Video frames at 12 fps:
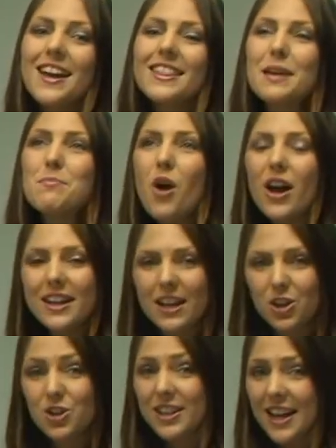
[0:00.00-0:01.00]
They might get
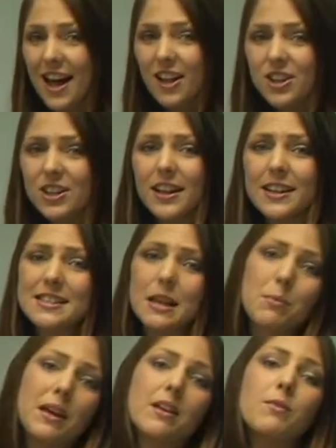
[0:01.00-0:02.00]
you to calculate
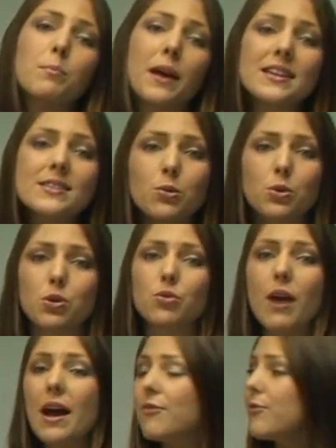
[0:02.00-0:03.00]
something based on a
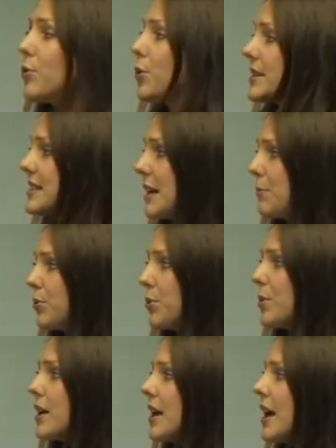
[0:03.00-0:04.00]
graph, for example.